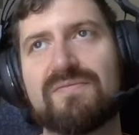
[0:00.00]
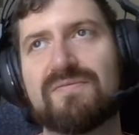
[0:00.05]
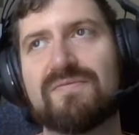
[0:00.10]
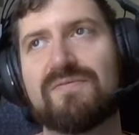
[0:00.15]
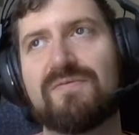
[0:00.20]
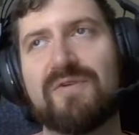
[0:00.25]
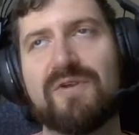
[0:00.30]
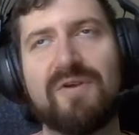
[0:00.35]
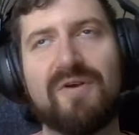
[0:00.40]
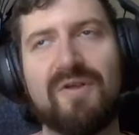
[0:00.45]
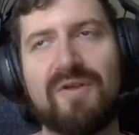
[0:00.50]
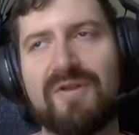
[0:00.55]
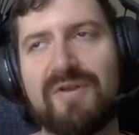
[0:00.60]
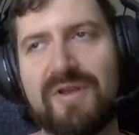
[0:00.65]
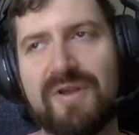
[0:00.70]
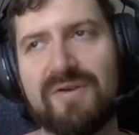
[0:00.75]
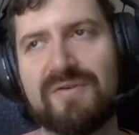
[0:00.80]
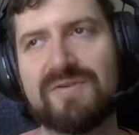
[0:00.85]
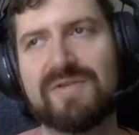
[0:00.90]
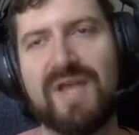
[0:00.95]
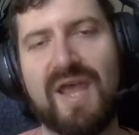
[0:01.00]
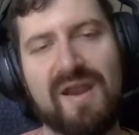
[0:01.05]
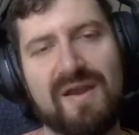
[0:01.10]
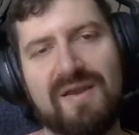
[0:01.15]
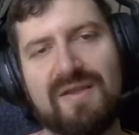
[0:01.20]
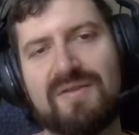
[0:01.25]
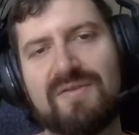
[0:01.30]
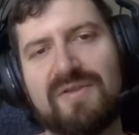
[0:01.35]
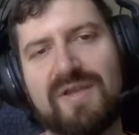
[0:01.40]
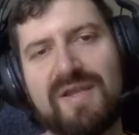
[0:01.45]
we all know
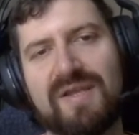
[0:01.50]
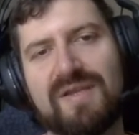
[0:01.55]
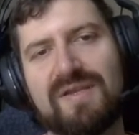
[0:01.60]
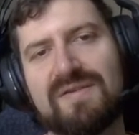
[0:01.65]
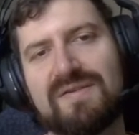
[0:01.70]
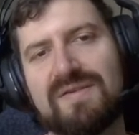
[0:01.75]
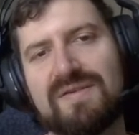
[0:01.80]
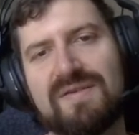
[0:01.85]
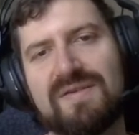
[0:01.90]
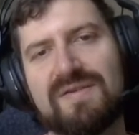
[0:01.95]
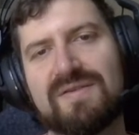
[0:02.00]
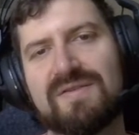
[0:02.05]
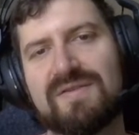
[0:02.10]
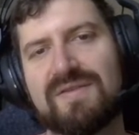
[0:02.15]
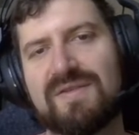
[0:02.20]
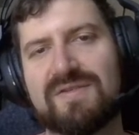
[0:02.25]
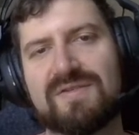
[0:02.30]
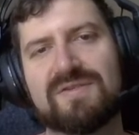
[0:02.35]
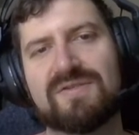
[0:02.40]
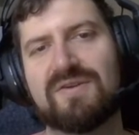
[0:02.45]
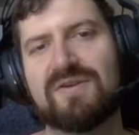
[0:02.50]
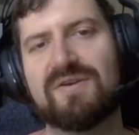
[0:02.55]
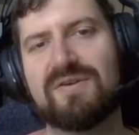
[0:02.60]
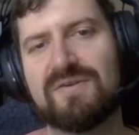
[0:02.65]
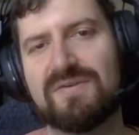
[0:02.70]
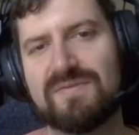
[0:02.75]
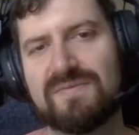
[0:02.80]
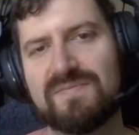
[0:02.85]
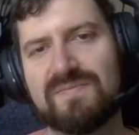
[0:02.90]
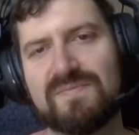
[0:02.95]
technically this is
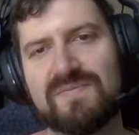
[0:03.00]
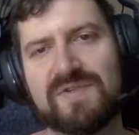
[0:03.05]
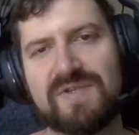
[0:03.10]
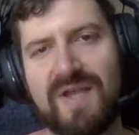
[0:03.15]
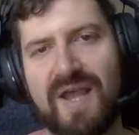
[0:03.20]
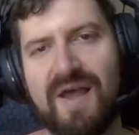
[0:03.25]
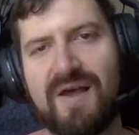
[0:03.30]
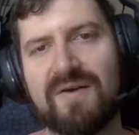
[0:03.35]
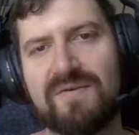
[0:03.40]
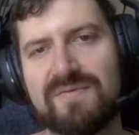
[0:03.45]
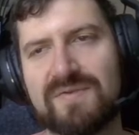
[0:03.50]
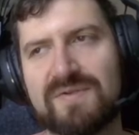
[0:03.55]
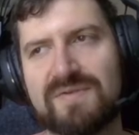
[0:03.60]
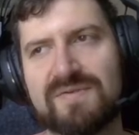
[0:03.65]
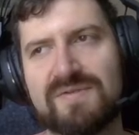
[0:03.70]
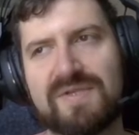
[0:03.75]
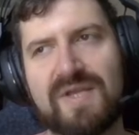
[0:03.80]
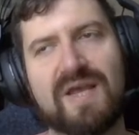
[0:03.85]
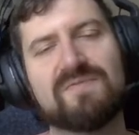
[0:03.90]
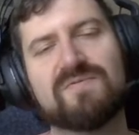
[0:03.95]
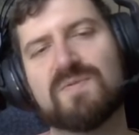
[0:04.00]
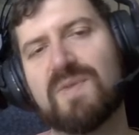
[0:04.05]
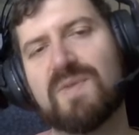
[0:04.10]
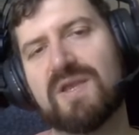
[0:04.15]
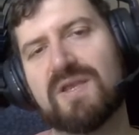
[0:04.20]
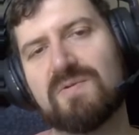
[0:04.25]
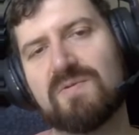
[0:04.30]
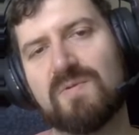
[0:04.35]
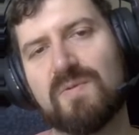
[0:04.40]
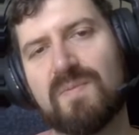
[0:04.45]
all sound we're
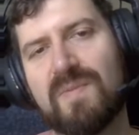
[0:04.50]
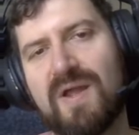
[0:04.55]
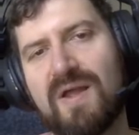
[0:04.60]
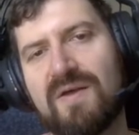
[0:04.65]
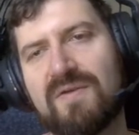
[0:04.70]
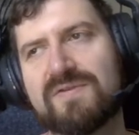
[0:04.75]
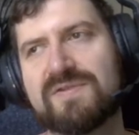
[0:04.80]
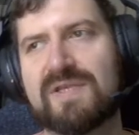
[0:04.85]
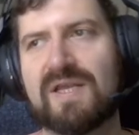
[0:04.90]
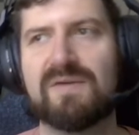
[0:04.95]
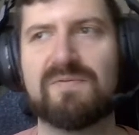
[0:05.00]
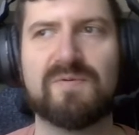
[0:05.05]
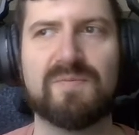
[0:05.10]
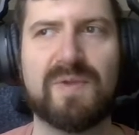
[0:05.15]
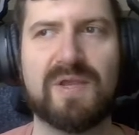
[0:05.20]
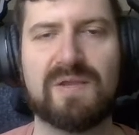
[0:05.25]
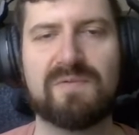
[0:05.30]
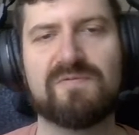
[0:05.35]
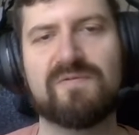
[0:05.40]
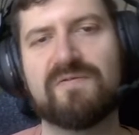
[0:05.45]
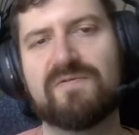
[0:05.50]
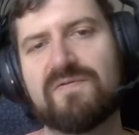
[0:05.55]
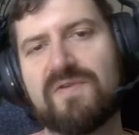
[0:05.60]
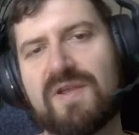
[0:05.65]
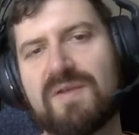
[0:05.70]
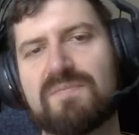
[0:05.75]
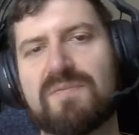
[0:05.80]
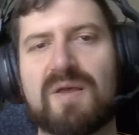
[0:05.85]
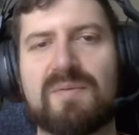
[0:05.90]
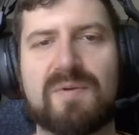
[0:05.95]
making with our mouth, sound we're making with our
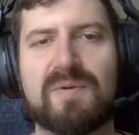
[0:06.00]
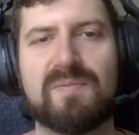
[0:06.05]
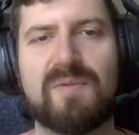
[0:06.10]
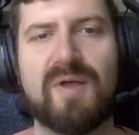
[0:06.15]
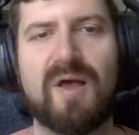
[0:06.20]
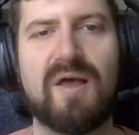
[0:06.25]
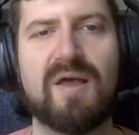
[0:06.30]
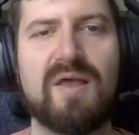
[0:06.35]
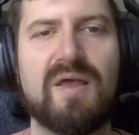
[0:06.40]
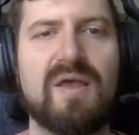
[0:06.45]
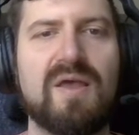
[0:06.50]
feet, blah, blah, blah.